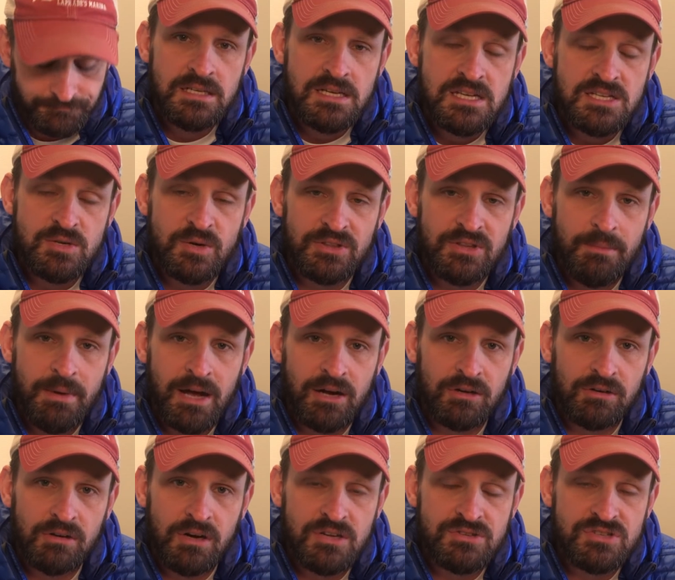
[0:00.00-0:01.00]
So at the Mountain
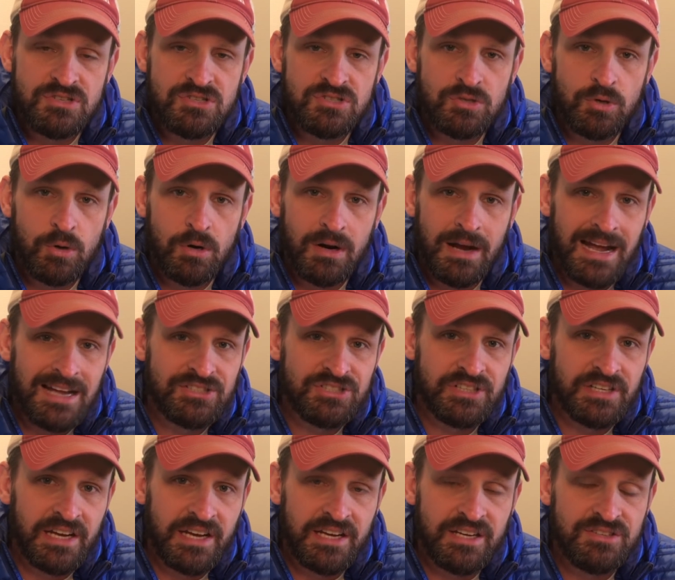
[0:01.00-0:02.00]
Crossing store, I
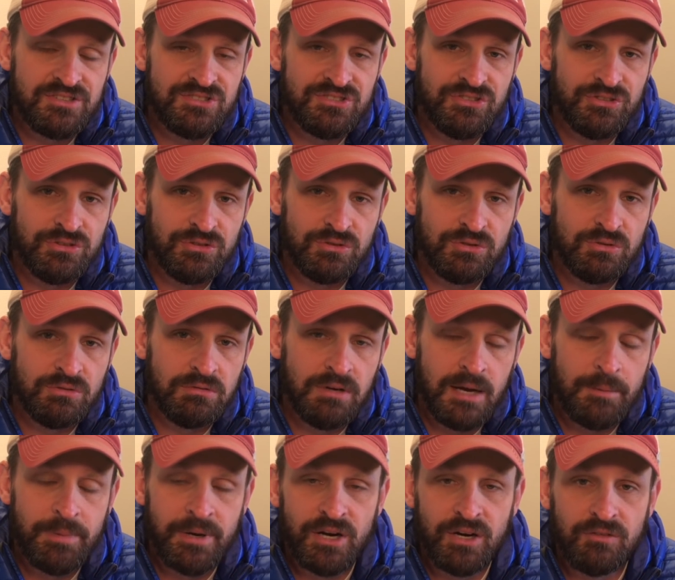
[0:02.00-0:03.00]
changed to a
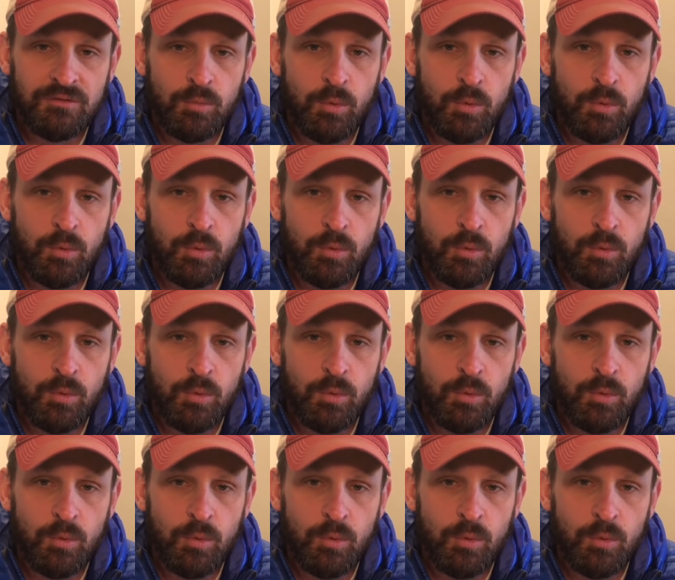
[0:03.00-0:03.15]
pair of